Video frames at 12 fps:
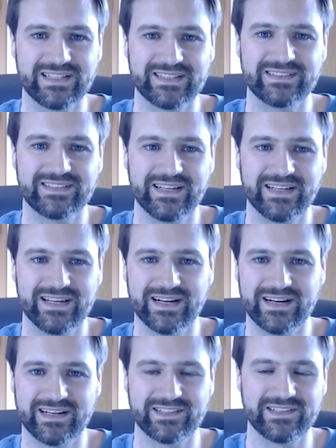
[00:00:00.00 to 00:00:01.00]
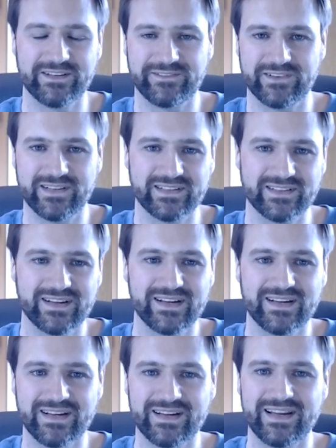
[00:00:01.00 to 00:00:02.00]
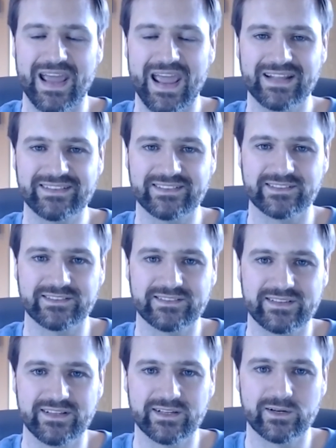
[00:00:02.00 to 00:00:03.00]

because you can get 100 different answers to your